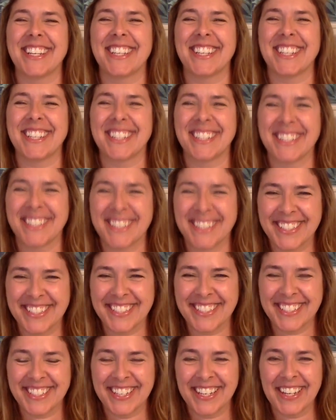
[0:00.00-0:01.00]

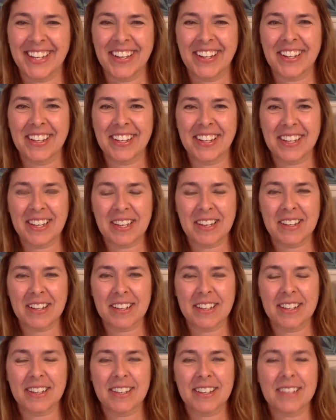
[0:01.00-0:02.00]

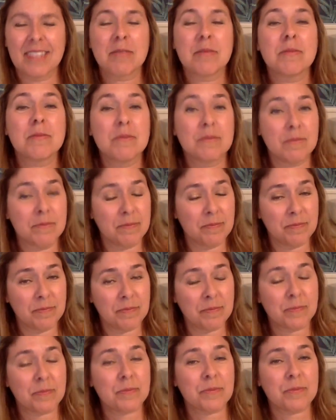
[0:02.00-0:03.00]
(not speaking)